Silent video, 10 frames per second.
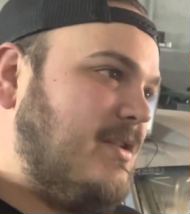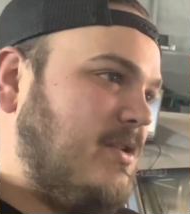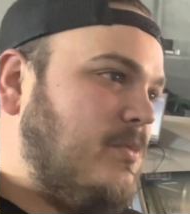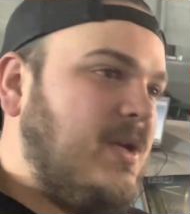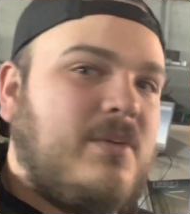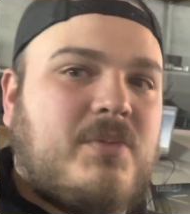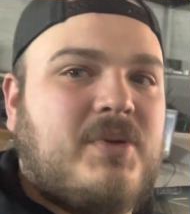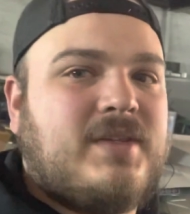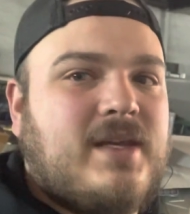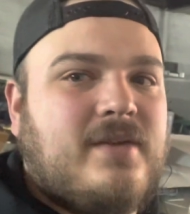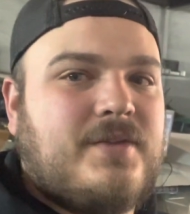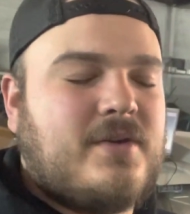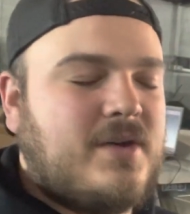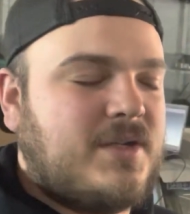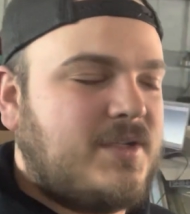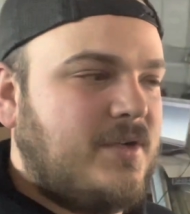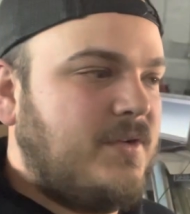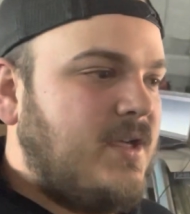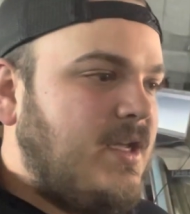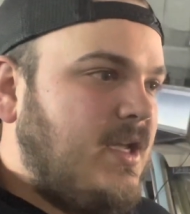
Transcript: to be able to put that on the car. So,